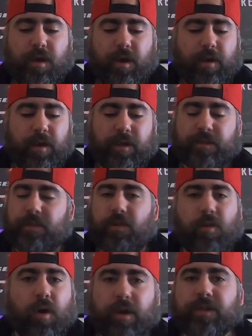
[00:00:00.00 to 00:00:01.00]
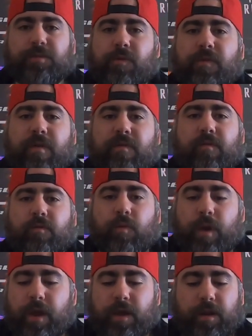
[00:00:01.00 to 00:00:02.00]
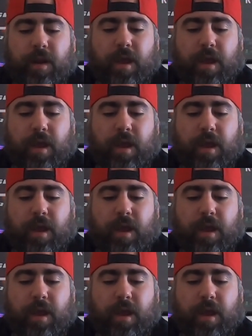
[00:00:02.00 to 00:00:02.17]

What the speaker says: It's the longest movie I've ever ran,